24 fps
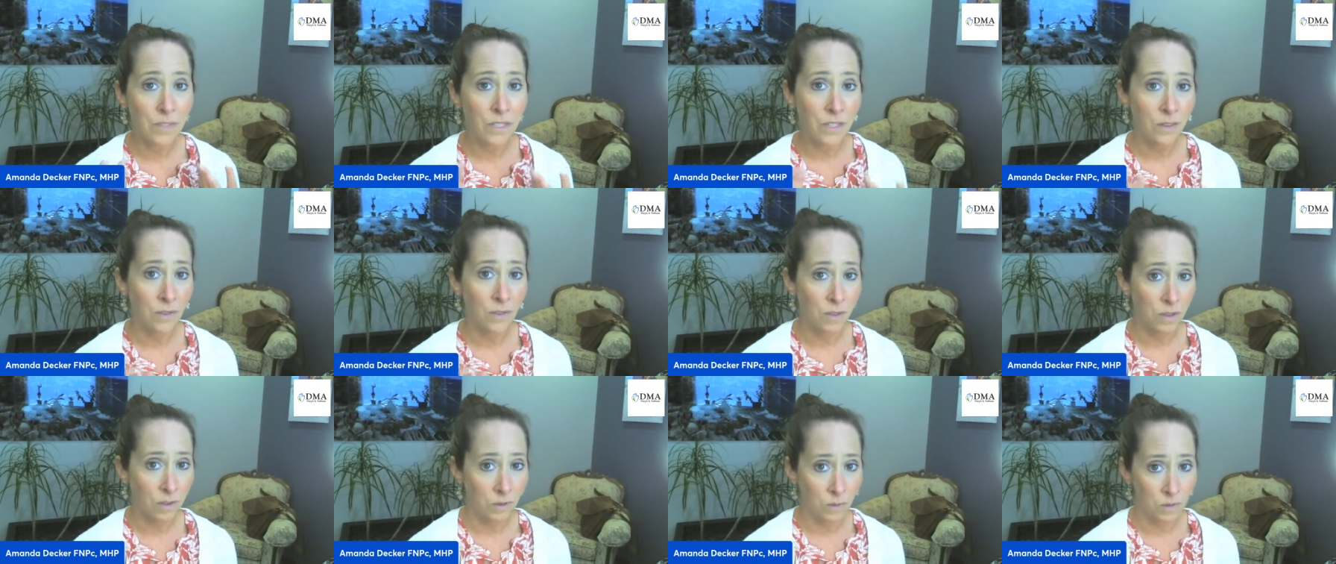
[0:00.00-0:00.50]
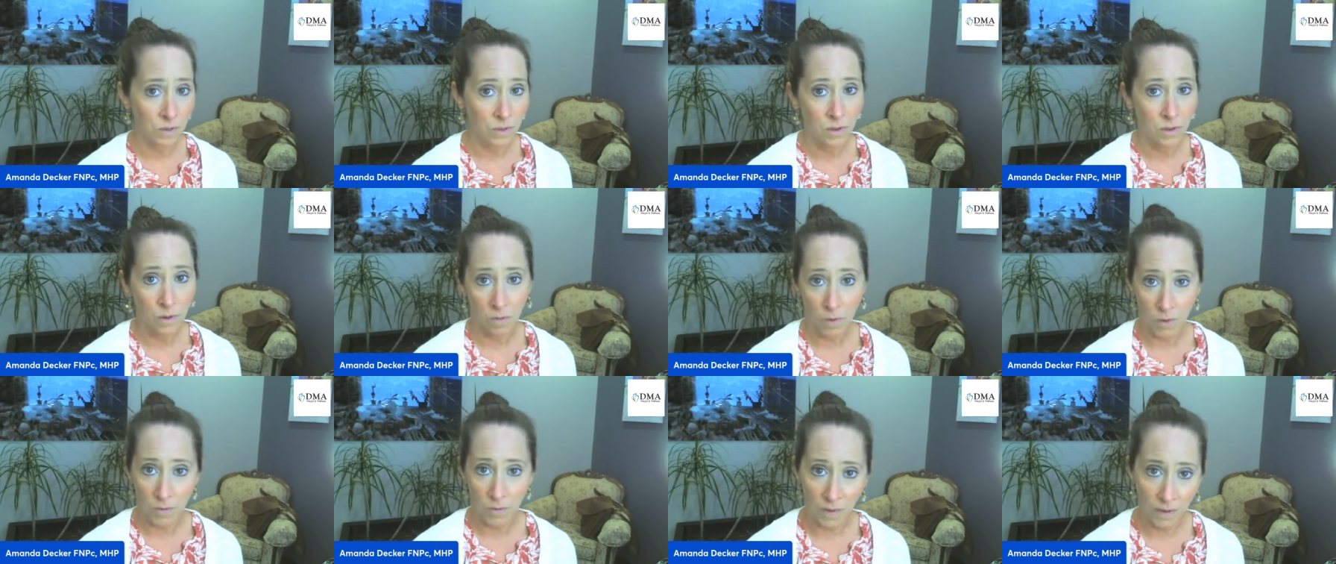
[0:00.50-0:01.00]
so this was
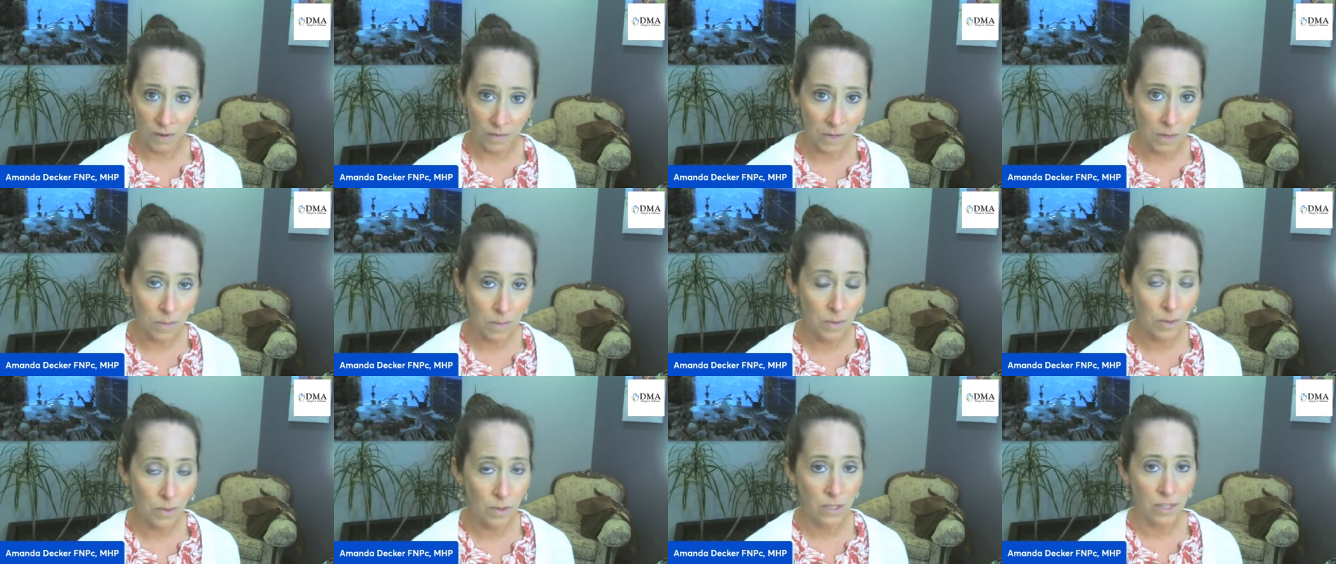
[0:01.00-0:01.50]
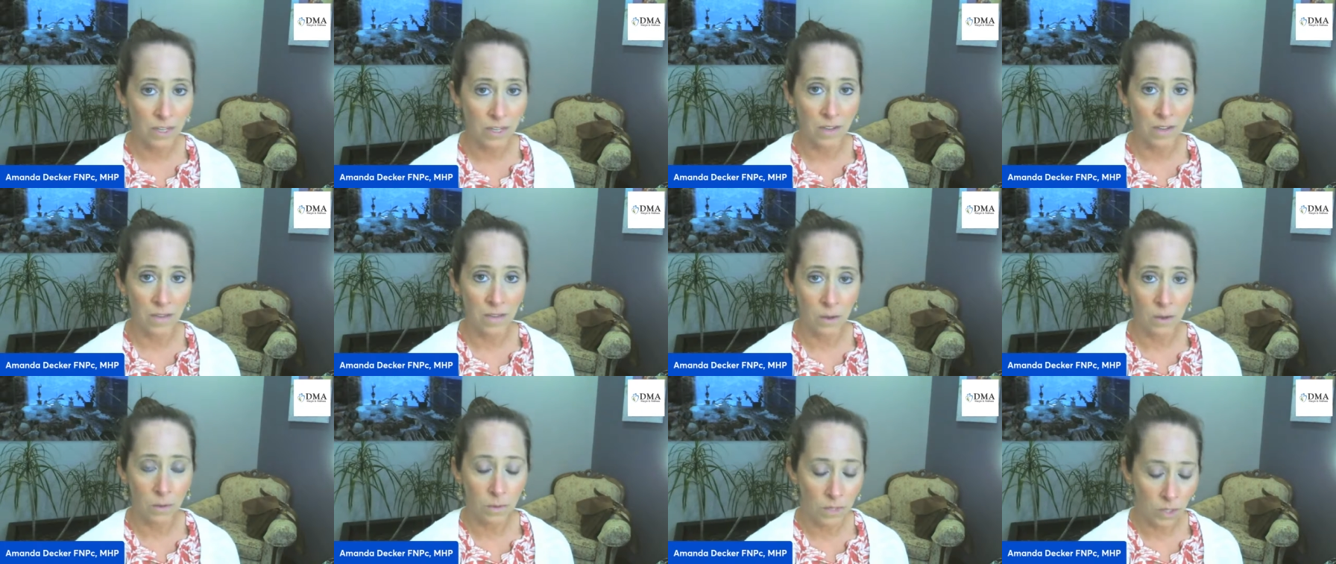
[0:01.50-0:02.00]
over 50% of
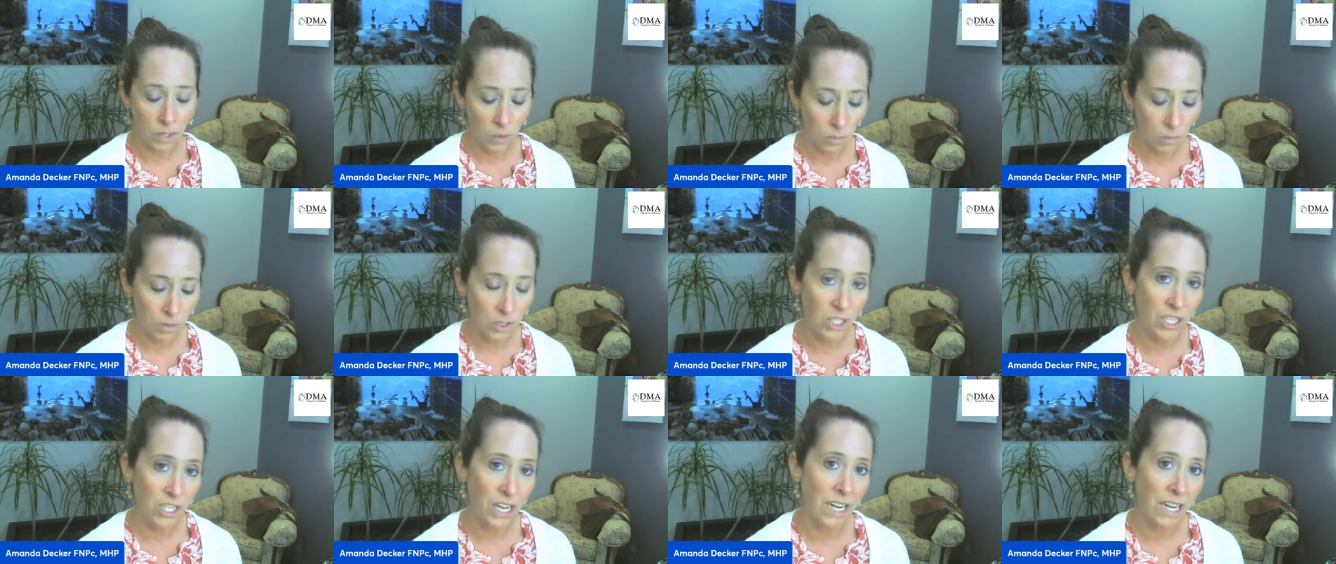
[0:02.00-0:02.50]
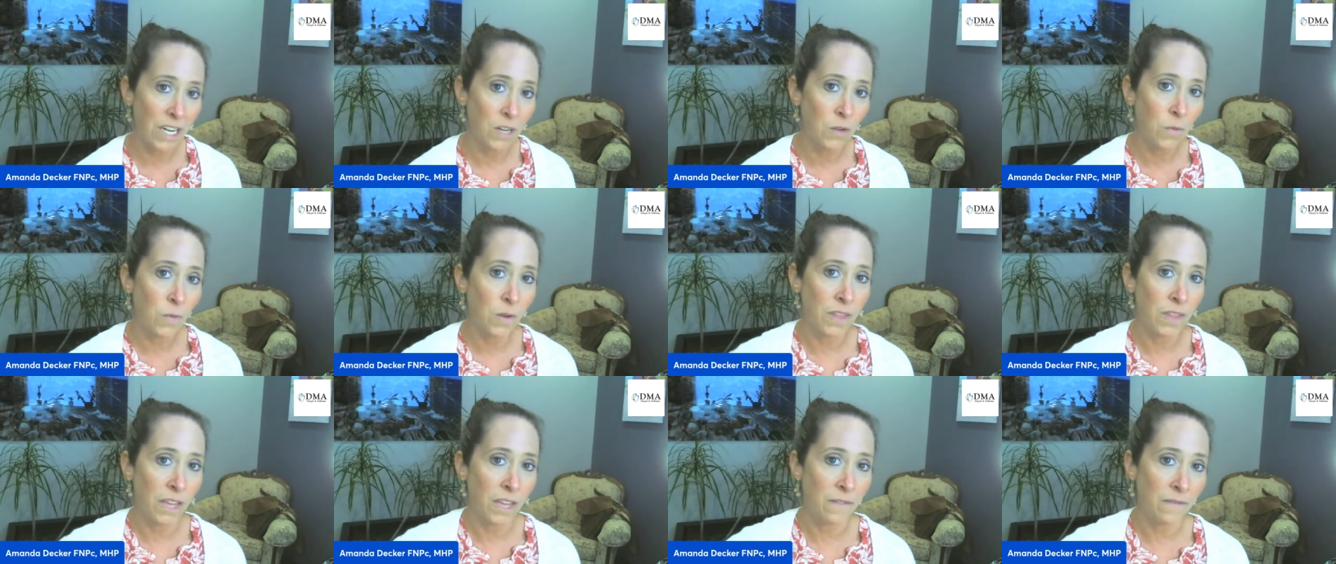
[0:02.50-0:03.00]
those that were studied
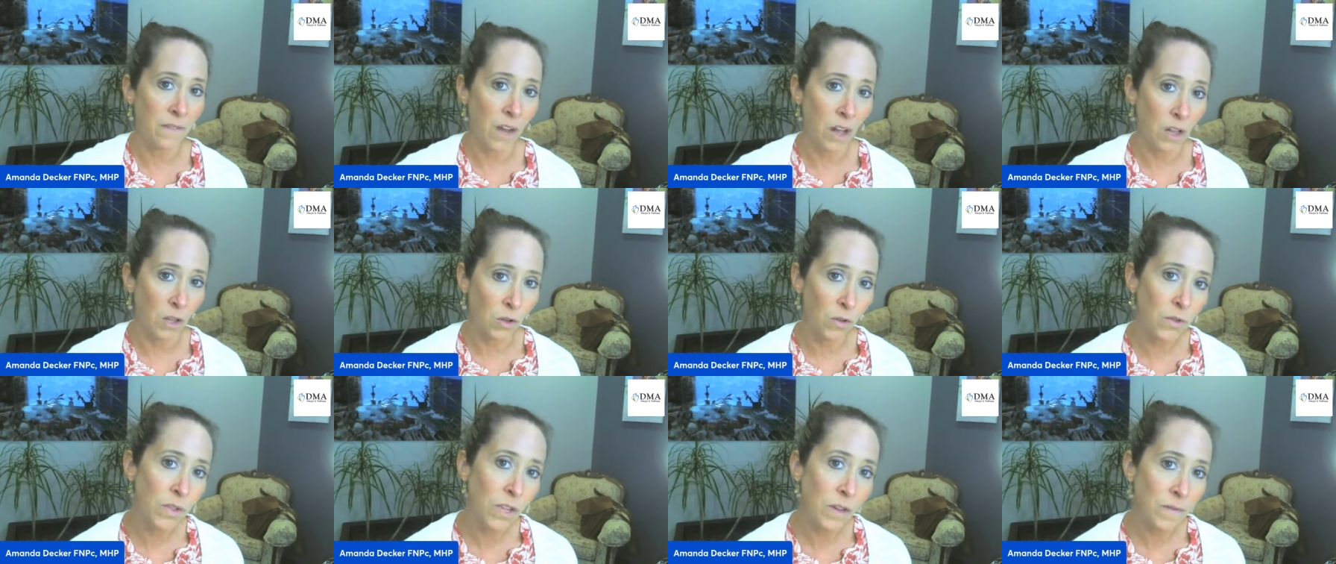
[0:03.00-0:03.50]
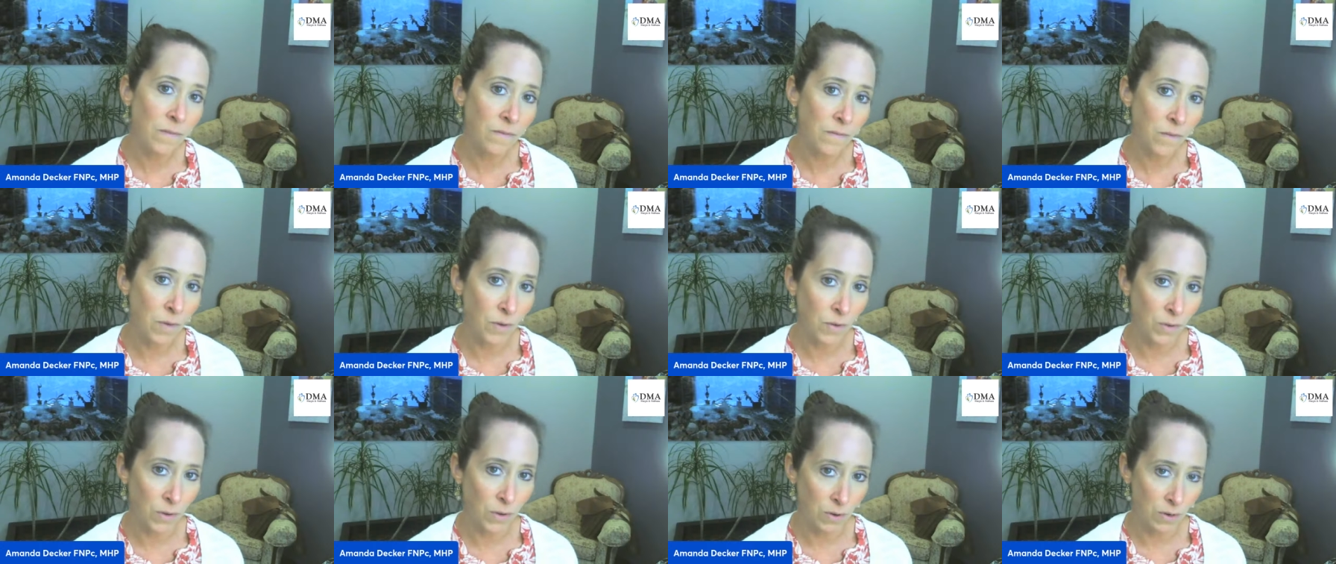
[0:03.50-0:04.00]
when they followed them
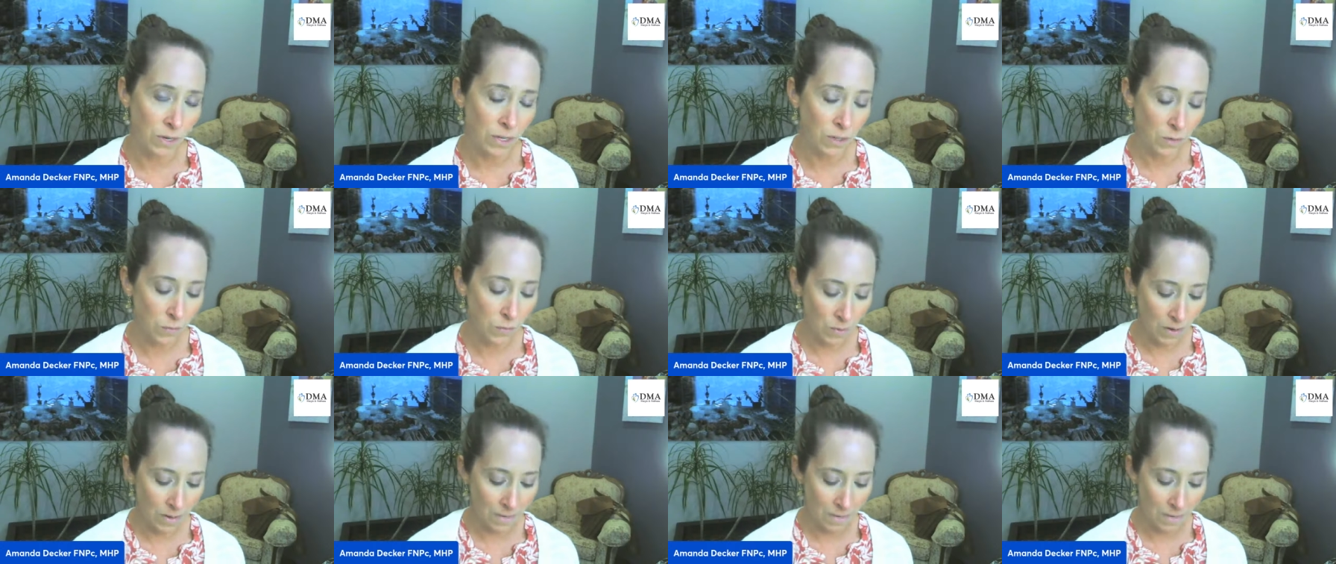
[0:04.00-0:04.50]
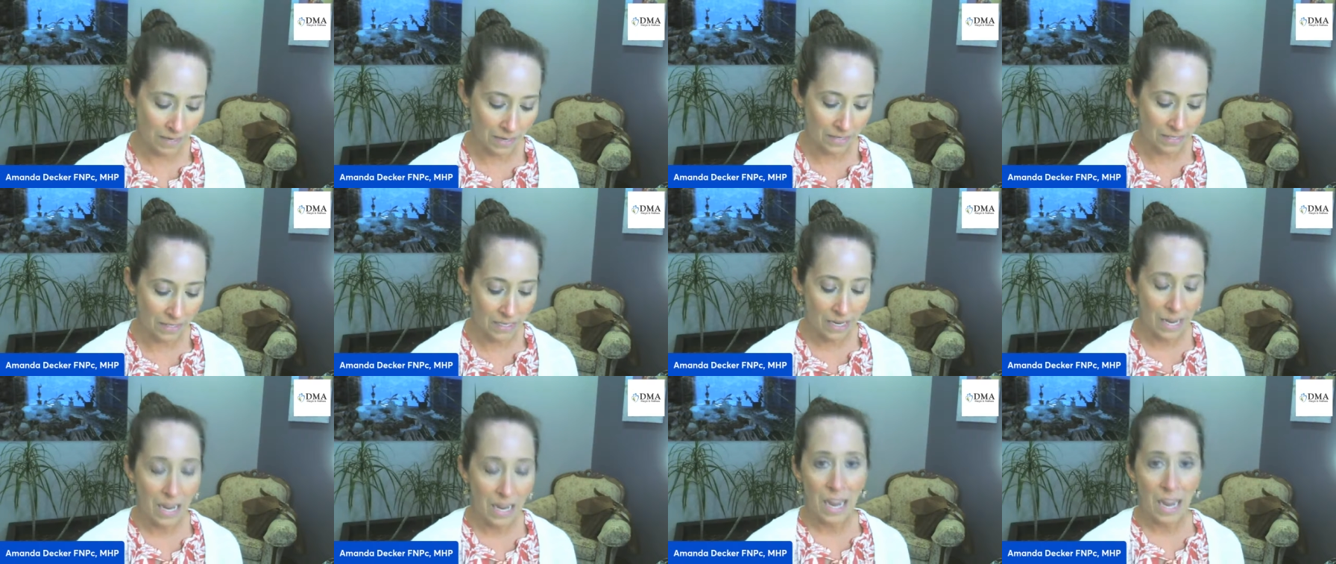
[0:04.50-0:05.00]
for 33 months